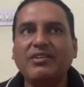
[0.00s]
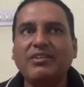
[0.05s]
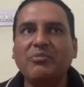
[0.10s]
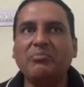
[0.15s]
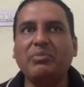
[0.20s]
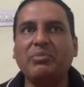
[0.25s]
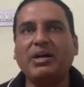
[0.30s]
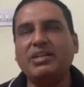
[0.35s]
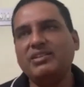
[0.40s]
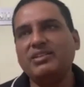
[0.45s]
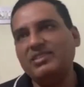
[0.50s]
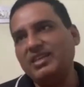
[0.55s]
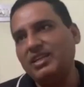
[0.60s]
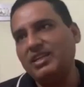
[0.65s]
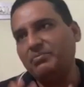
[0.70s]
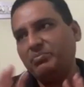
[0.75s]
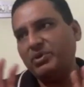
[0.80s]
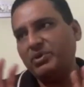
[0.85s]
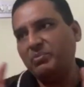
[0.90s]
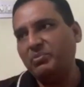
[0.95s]
But that
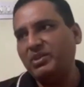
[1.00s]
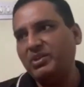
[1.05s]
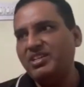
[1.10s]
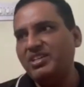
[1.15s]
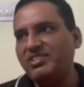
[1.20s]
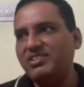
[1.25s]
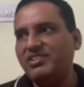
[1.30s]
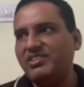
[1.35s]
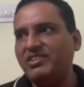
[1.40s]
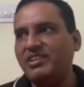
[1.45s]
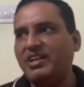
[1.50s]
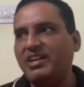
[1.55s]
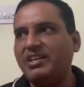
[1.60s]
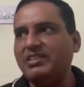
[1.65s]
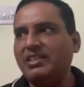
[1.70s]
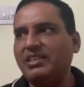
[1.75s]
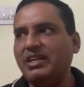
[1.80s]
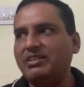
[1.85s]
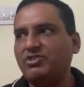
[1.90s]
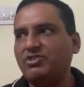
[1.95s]
preparation and
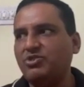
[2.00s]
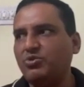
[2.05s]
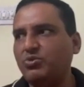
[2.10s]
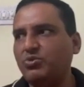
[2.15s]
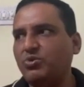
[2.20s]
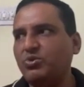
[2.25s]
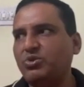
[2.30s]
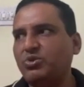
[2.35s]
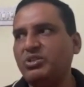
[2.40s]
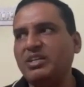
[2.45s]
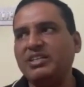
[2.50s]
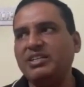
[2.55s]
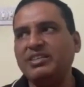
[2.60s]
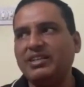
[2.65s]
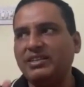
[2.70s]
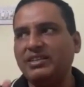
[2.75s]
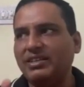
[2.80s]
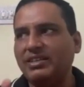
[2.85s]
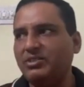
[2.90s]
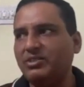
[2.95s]
that josh and that
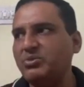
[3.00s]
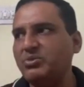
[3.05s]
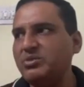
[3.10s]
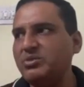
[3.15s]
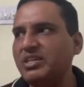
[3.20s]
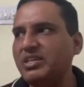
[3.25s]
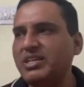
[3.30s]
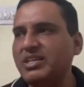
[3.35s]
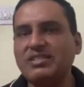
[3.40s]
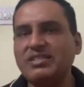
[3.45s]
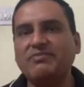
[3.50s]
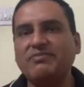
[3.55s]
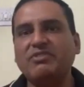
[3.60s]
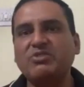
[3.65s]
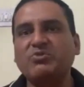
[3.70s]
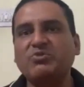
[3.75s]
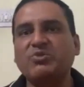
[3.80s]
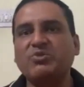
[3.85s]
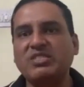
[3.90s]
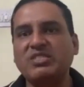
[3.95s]
enthusiasm which
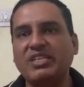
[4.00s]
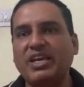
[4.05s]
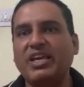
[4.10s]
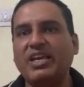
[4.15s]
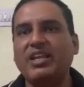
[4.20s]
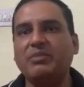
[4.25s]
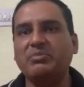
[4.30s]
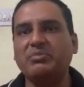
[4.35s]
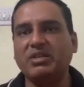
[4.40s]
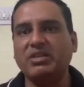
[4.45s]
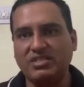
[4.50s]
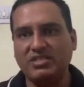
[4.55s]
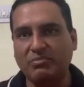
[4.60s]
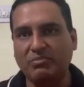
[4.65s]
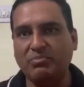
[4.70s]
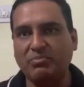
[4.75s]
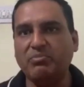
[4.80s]
was there amongst the